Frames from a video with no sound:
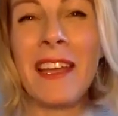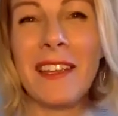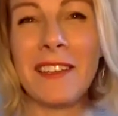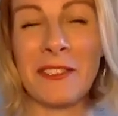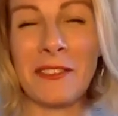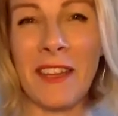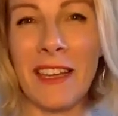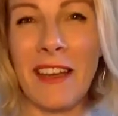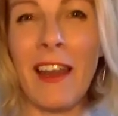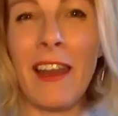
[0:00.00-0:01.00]
You sort of
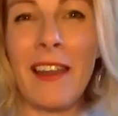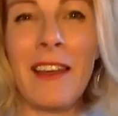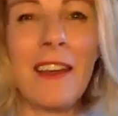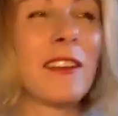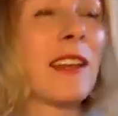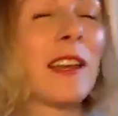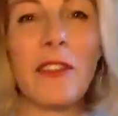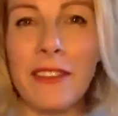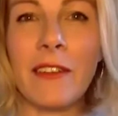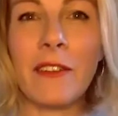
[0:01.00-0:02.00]
like, you
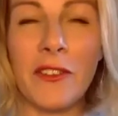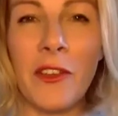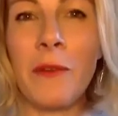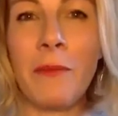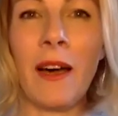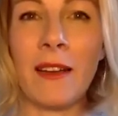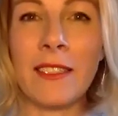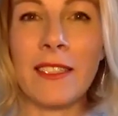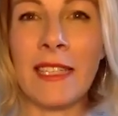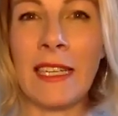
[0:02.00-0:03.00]
love yourself so
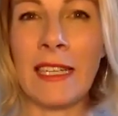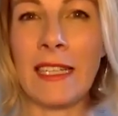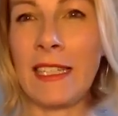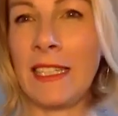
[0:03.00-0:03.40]
much that